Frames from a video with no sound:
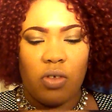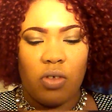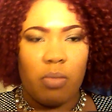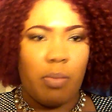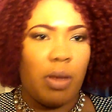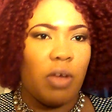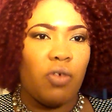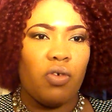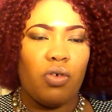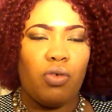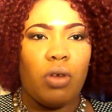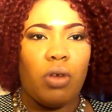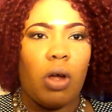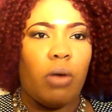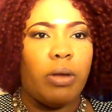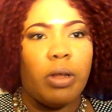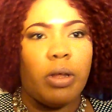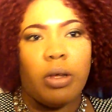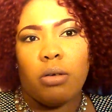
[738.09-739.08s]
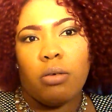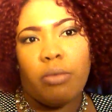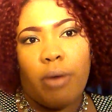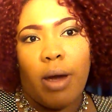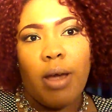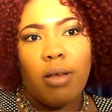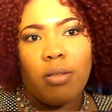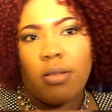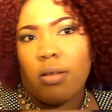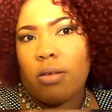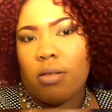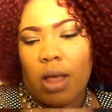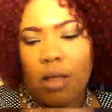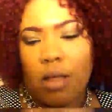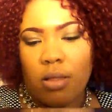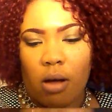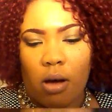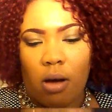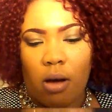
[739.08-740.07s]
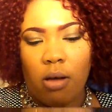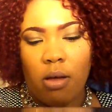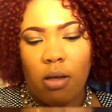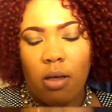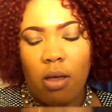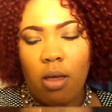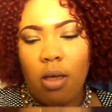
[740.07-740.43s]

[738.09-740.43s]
Just make sure you don't look crazy. That's all.